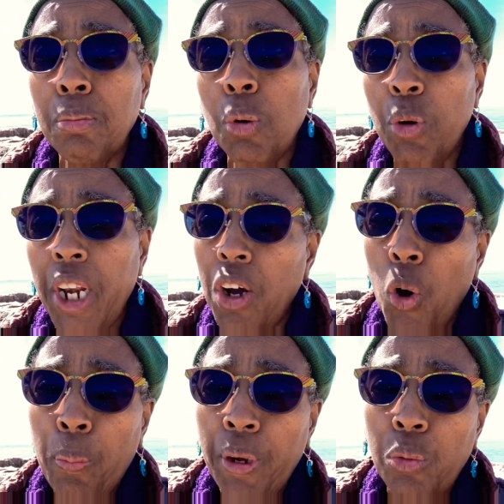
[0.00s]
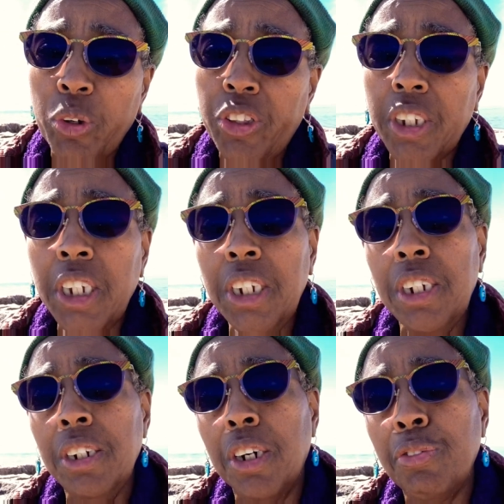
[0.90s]
But when I opened it with the
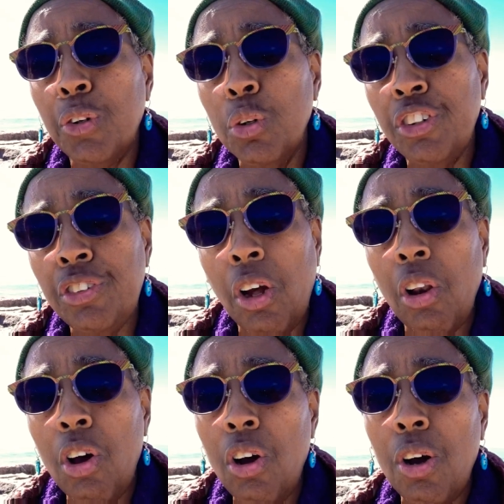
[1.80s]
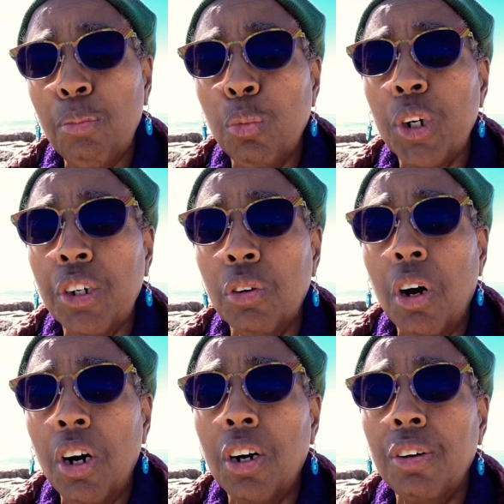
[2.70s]
key, of course the alarm would go
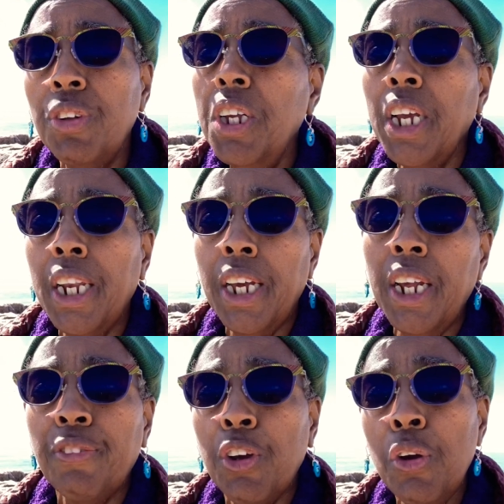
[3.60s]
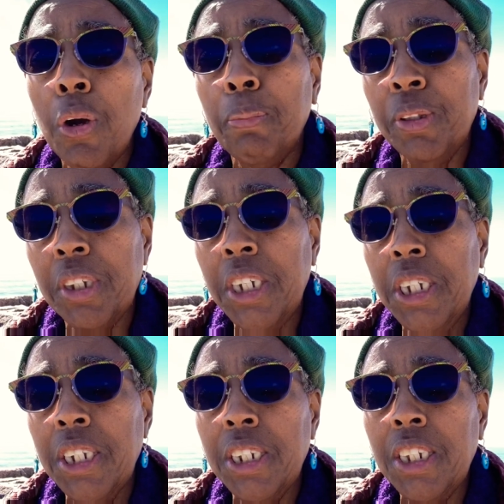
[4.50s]
off and I'd have to hurry up, put the
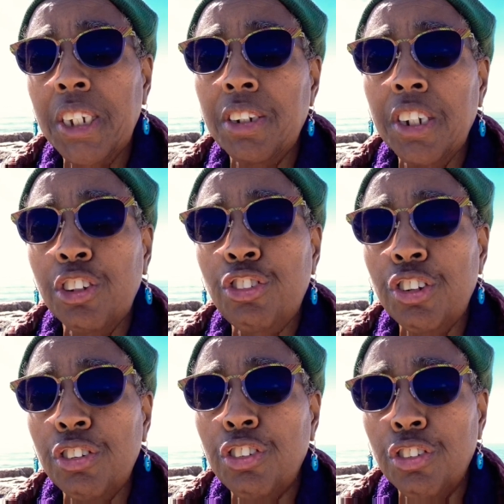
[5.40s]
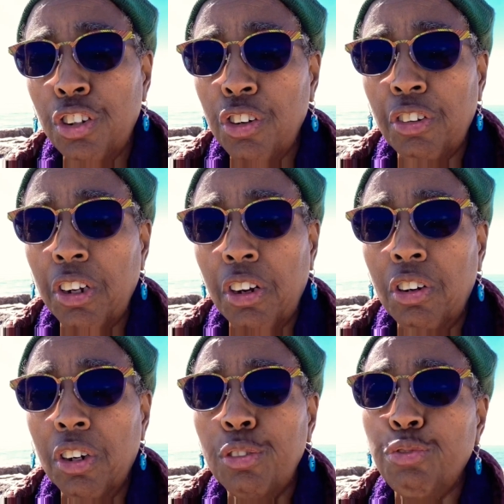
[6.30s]
key in the ignition to turn it
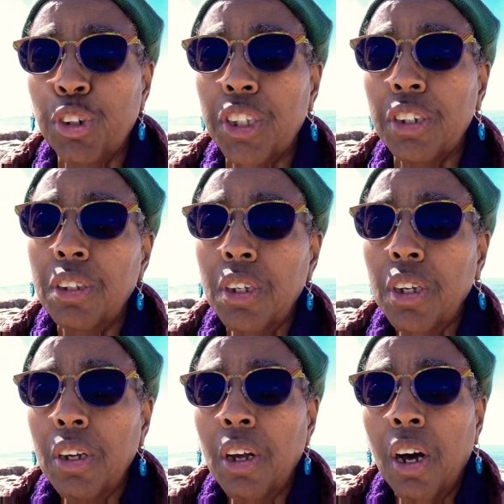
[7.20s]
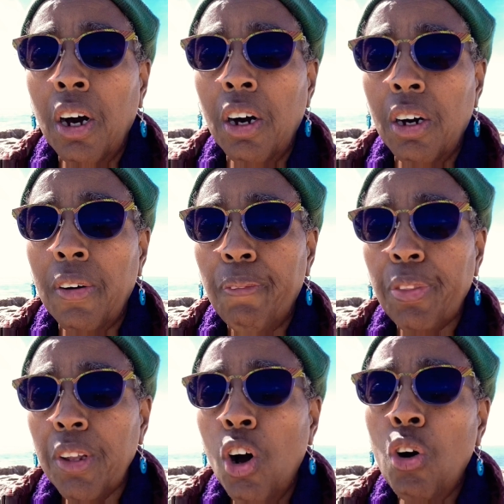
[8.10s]
on for the
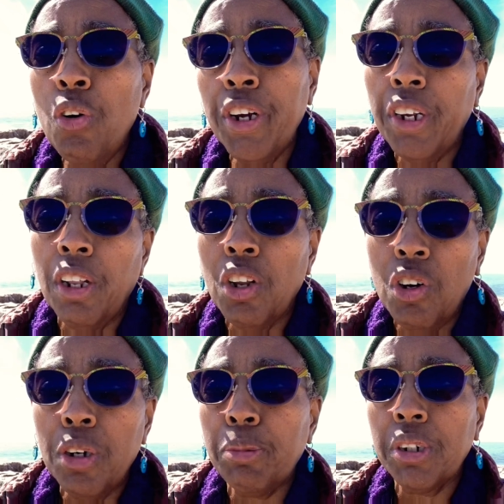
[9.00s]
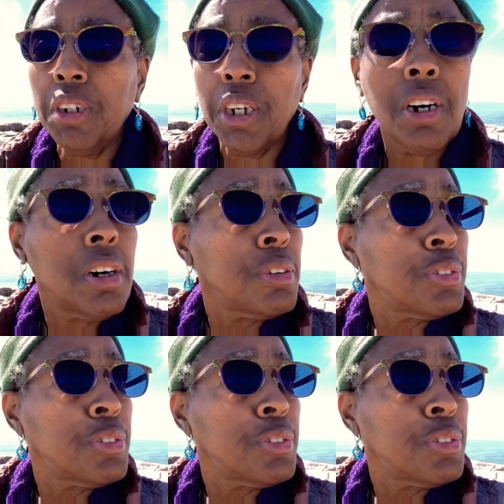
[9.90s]
horn alarm to cut off.